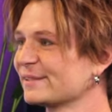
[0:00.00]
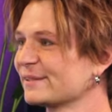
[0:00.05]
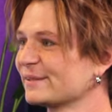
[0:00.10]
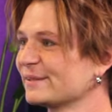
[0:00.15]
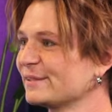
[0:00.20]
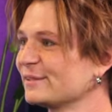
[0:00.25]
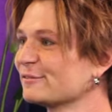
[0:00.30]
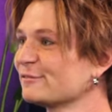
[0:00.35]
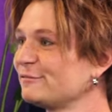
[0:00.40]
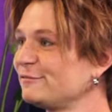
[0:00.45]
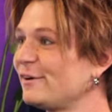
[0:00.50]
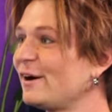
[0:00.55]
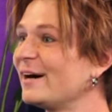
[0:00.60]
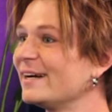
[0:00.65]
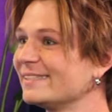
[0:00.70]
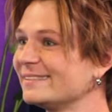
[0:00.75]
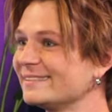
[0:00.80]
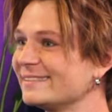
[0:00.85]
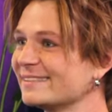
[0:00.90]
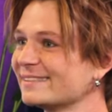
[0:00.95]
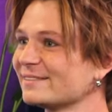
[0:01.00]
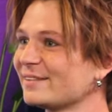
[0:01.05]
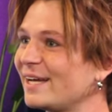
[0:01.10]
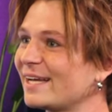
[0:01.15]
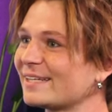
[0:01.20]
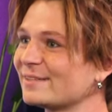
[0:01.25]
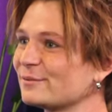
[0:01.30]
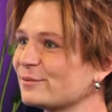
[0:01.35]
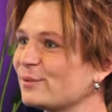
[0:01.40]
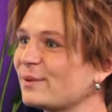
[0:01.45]
your fun,
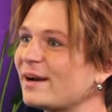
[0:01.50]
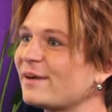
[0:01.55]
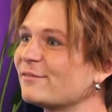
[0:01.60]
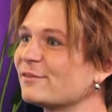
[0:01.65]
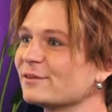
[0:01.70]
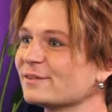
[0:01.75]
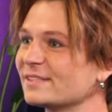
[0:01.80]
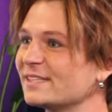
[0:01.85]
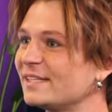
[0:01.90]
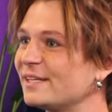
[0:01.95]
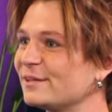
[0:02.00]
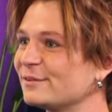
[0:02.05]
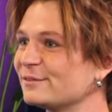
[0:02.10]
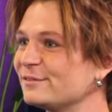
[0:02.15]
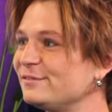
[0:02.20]
like whatever, you know,